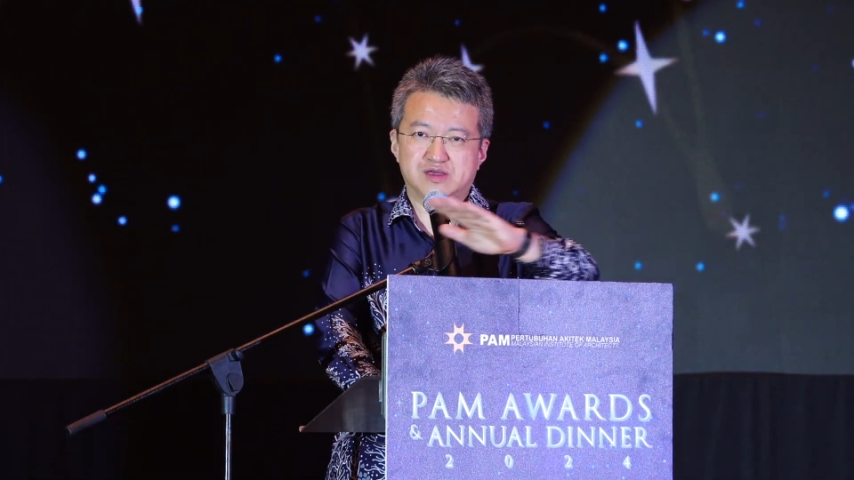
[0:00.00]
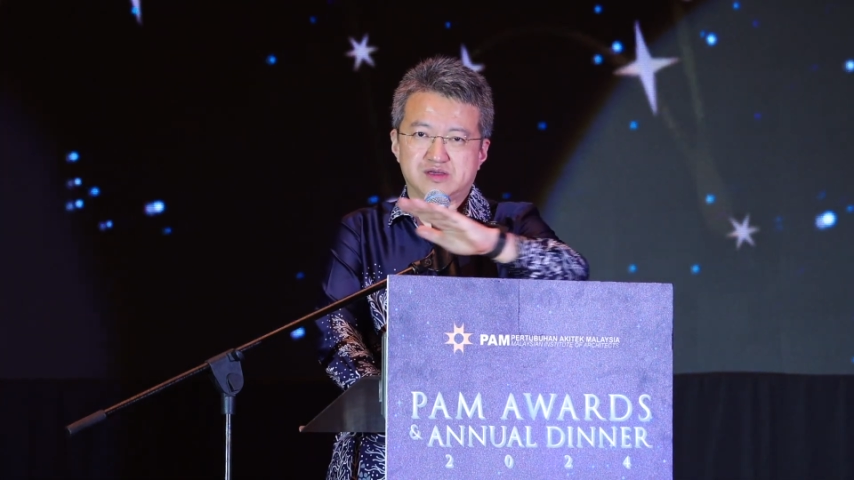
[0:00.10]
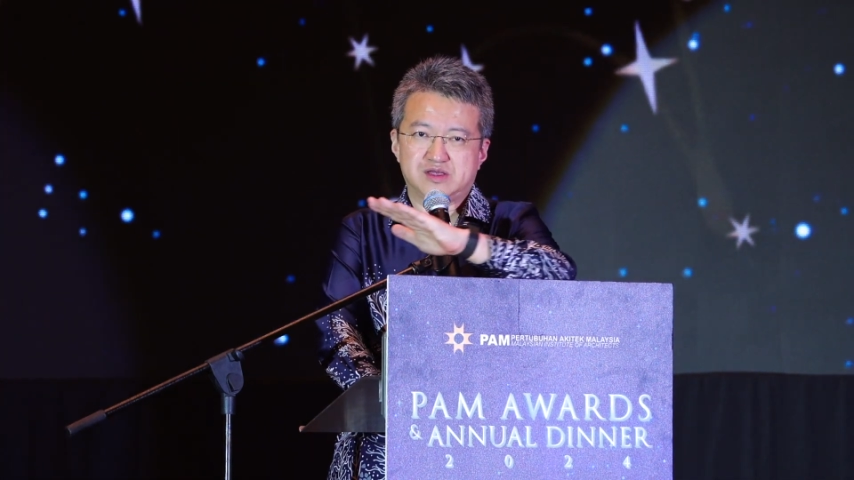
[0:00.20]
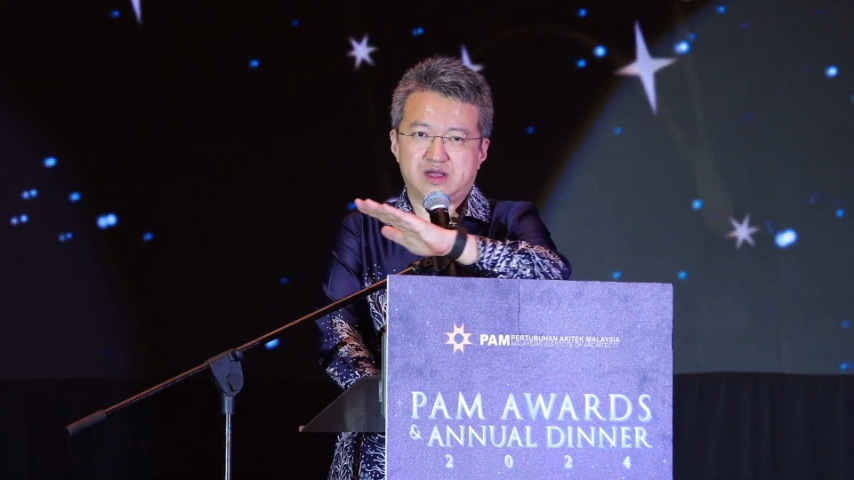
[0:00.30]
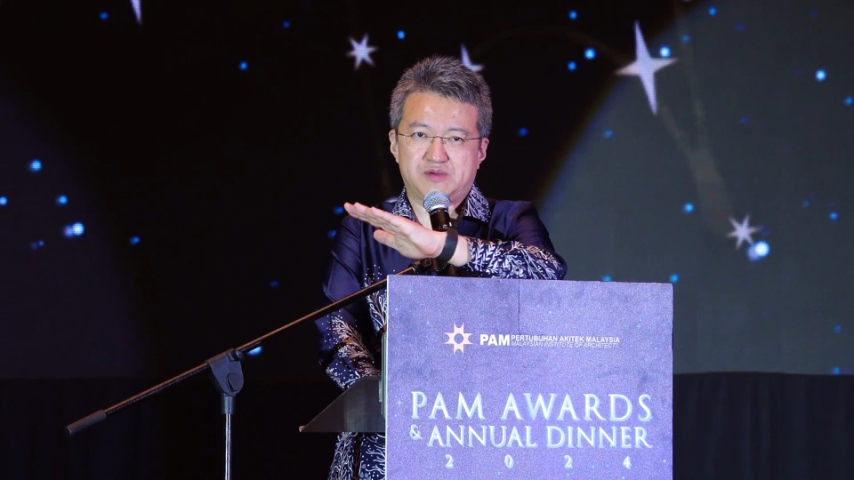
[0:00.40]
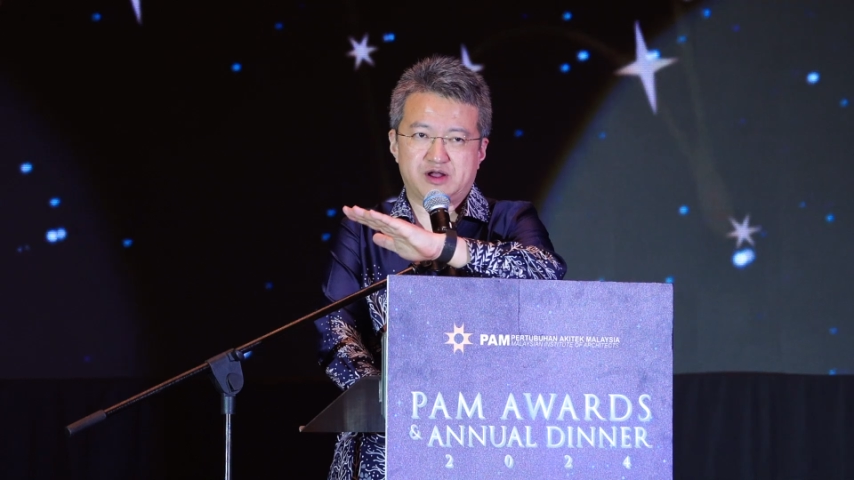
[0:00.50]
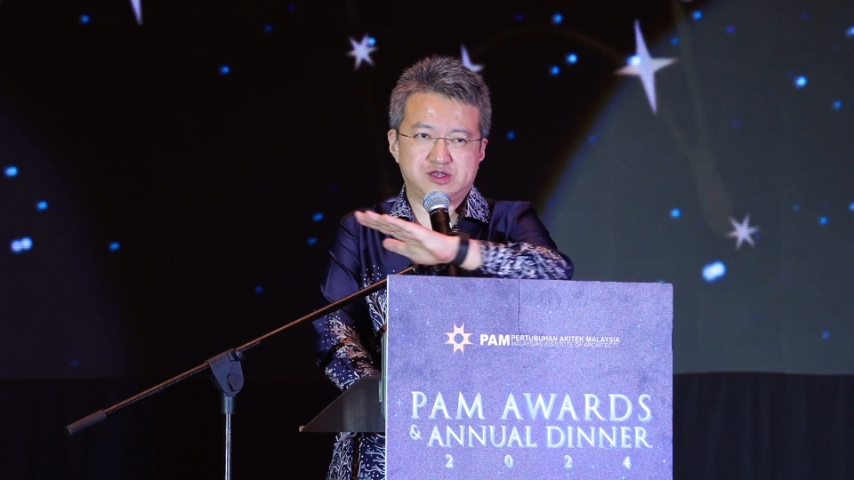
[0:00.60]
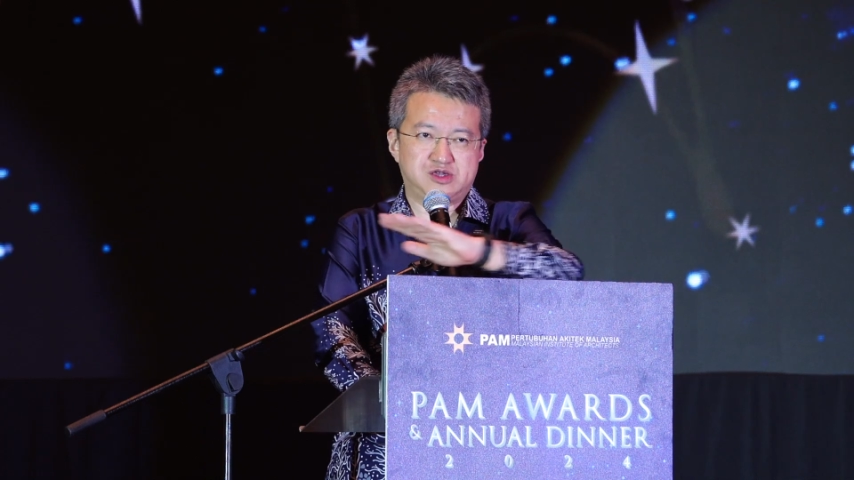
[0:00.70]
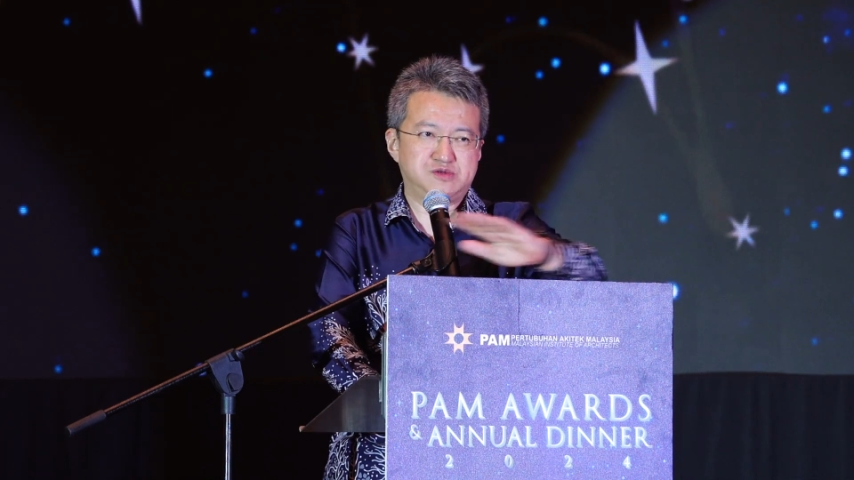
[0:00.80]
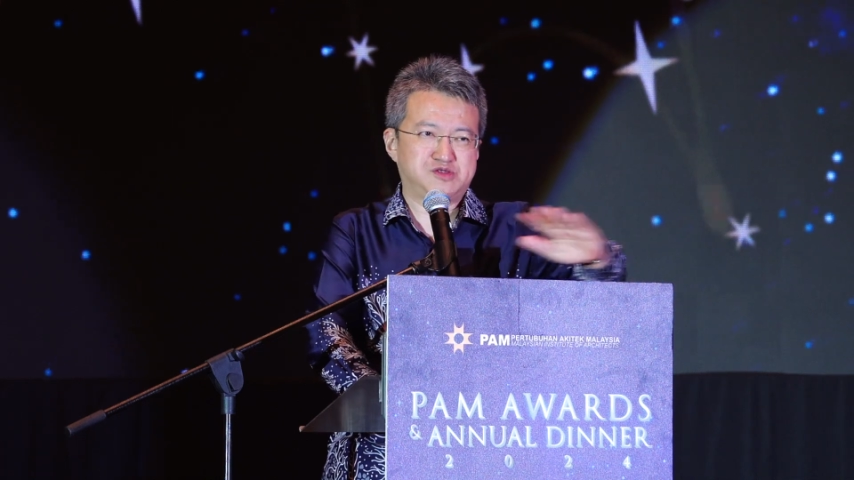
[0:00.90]
Itamara
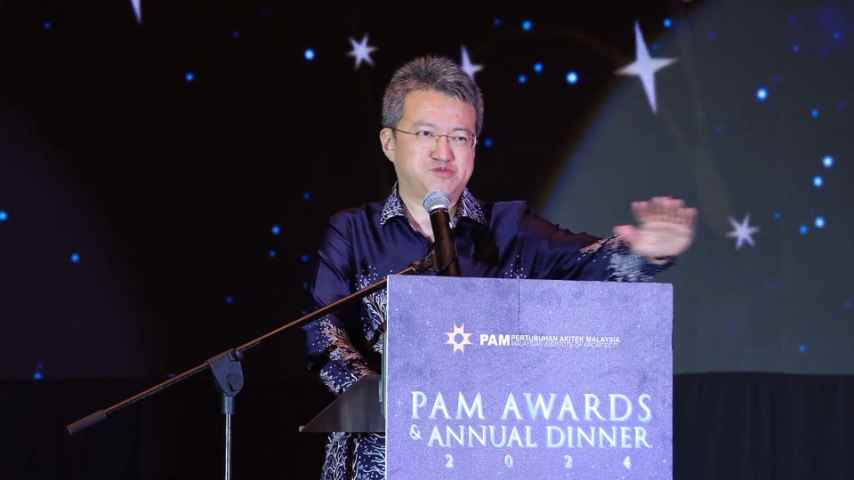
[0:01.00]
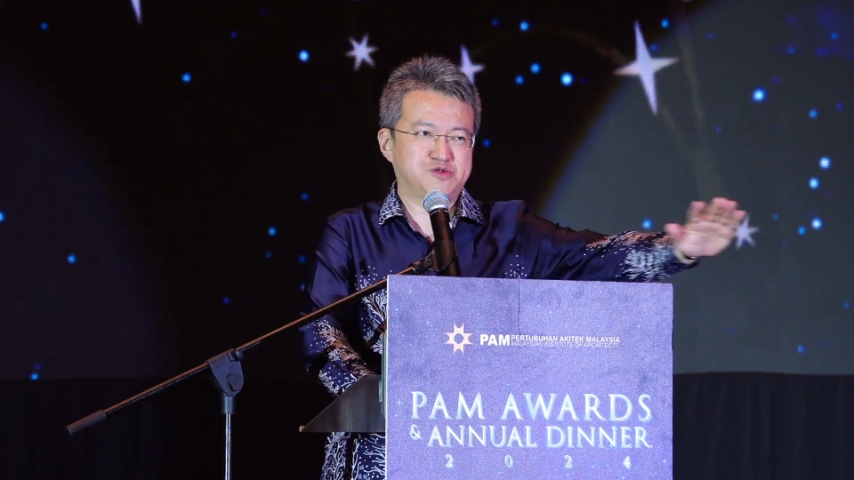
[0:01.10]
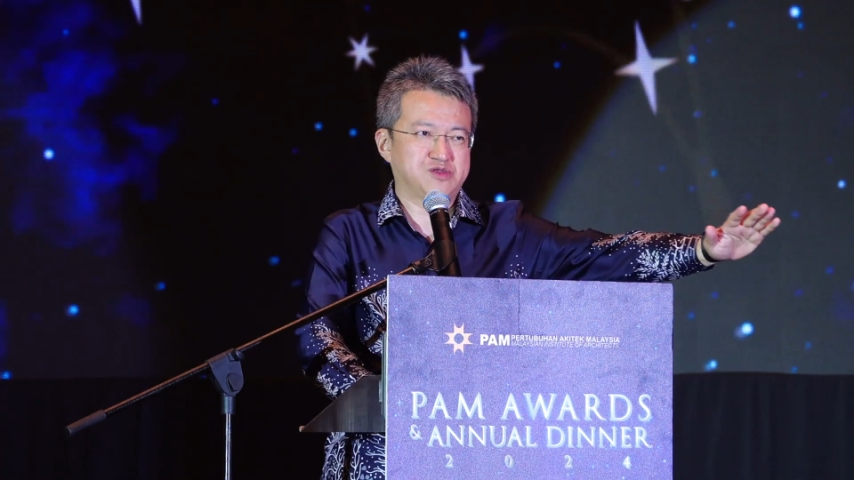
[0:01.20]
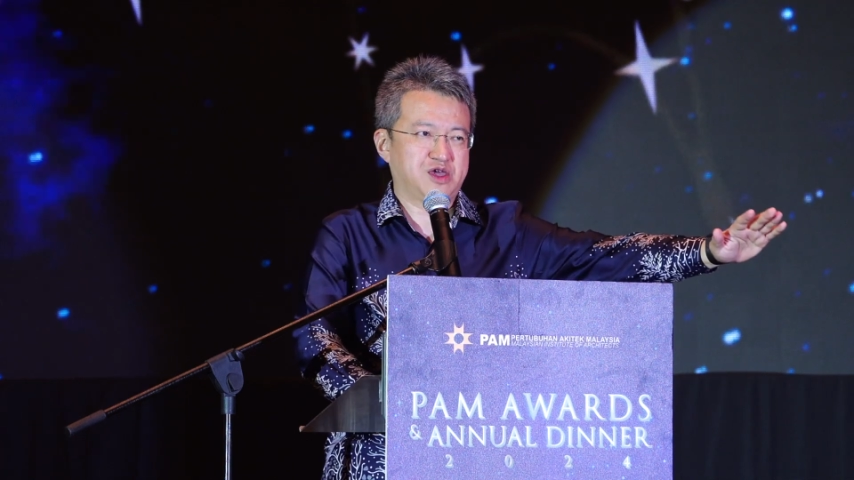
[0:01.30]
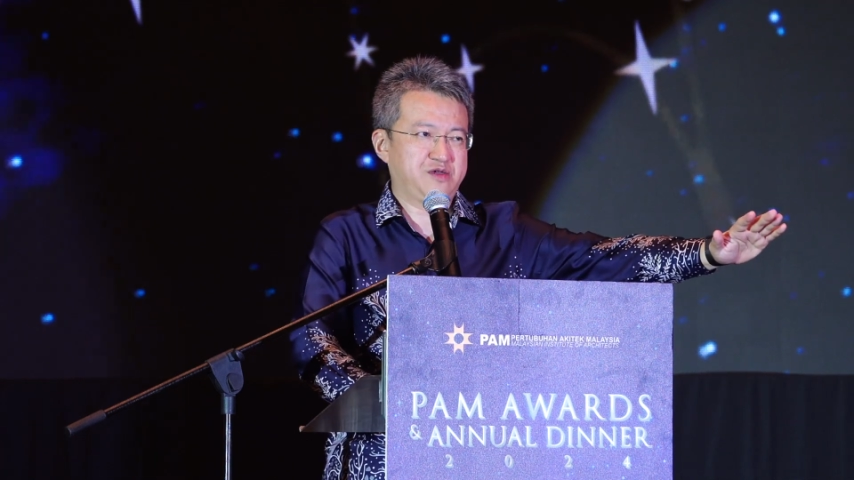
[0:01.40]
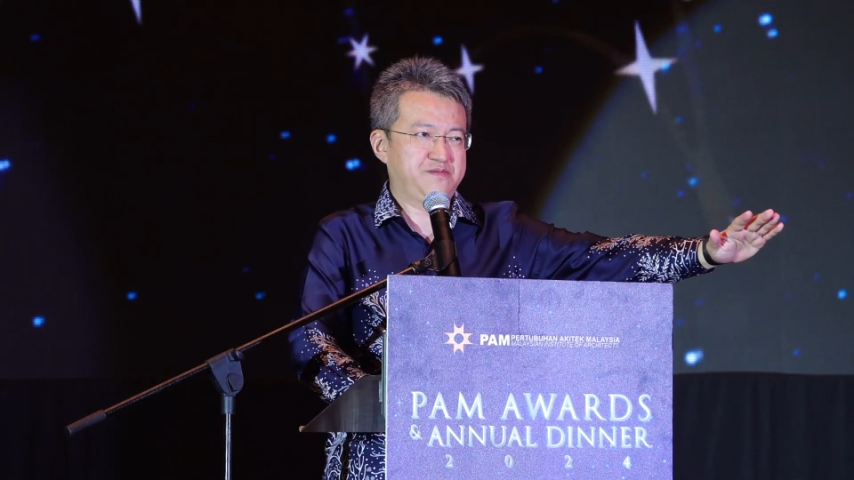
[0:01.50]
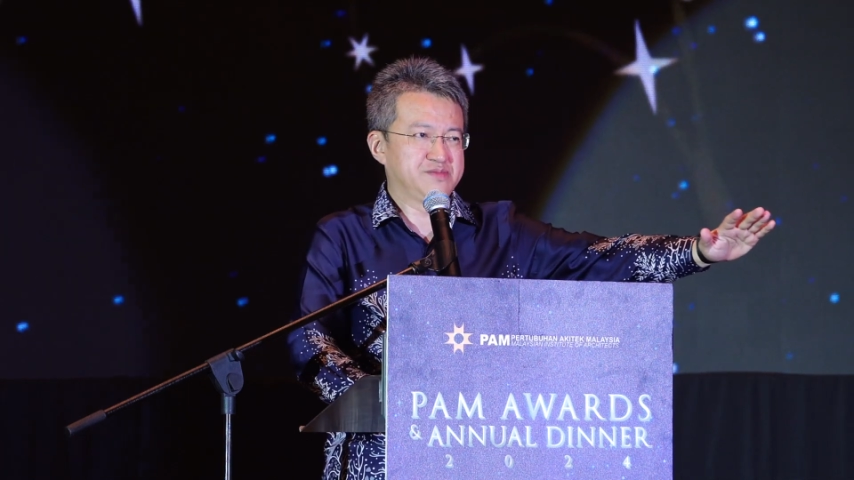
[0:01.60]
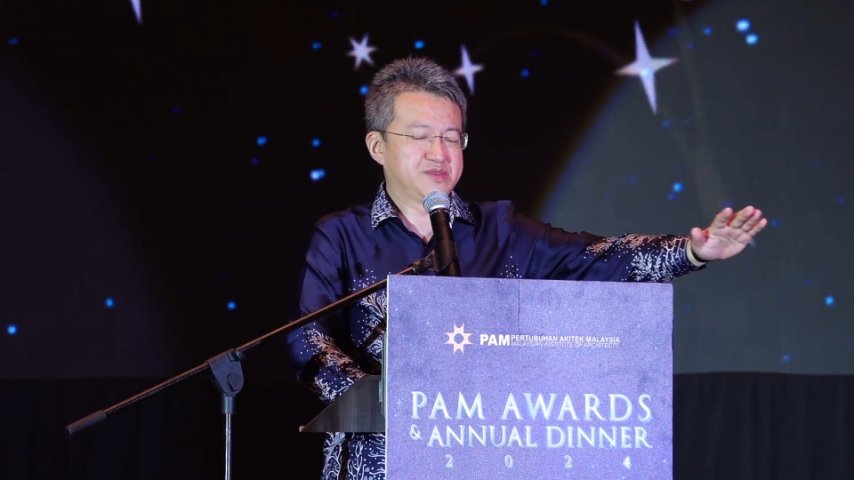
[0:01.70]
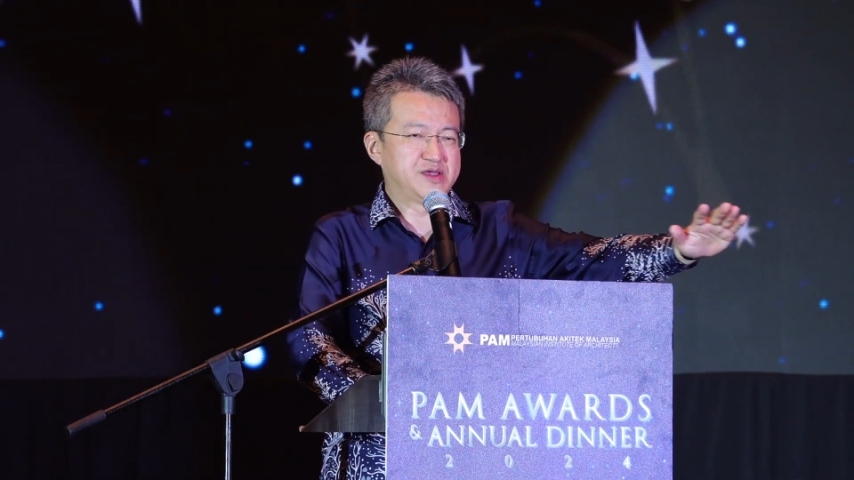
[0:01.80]
Chief's building,